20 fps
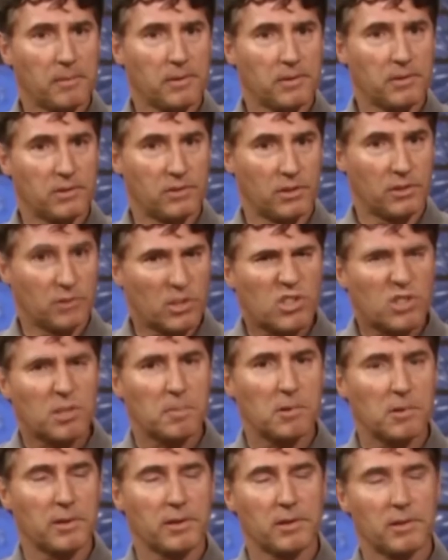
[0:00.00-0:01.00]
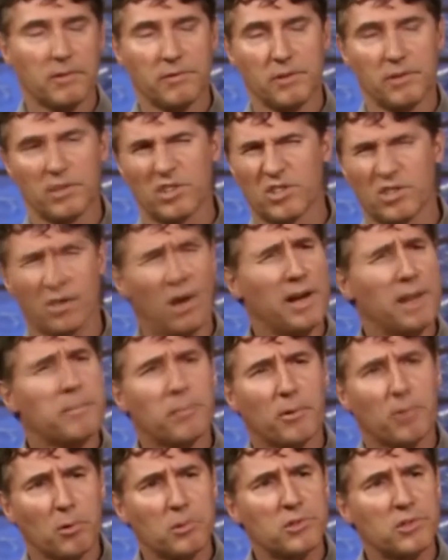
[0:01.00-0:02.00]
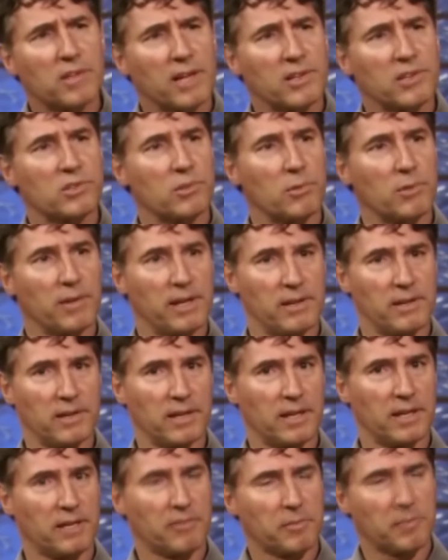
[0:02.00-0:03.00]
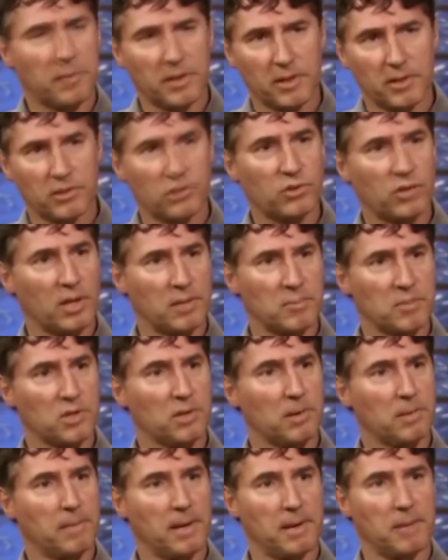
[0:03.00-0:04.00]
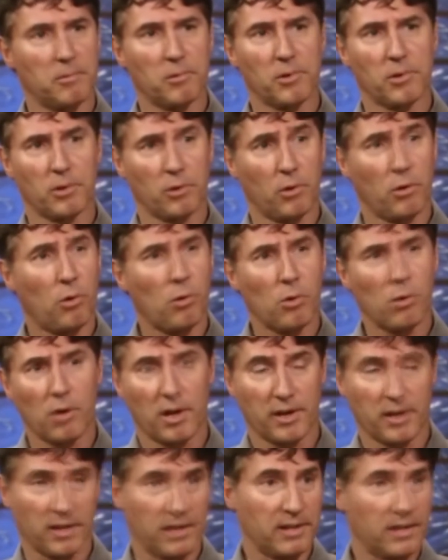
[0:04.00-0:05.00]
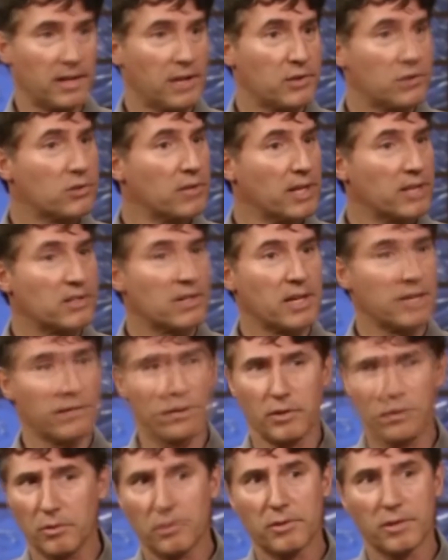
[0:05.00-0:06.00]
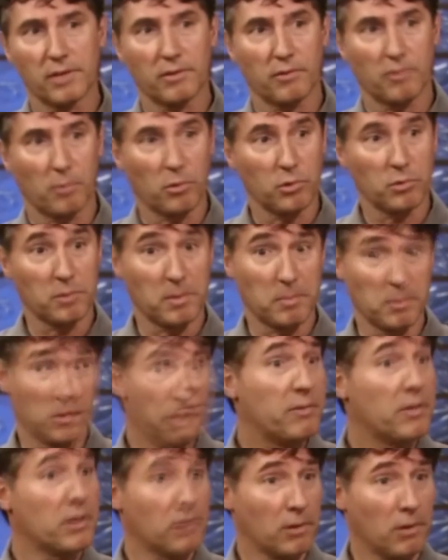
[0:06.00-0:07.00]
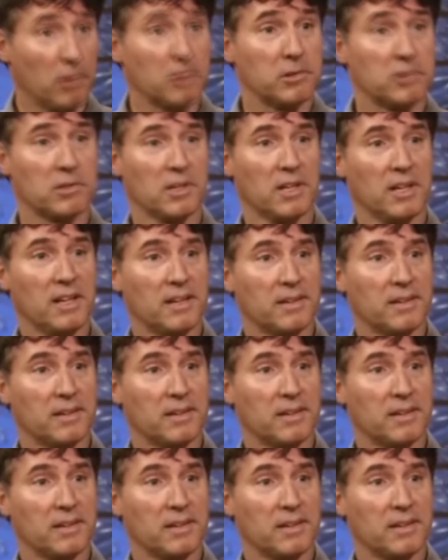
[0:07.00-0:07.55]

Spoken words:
the discipline of the design process so that you can get everybody on the same sheet of paper without a whole lot of contention, that's kind of a new thing for most people, even adults,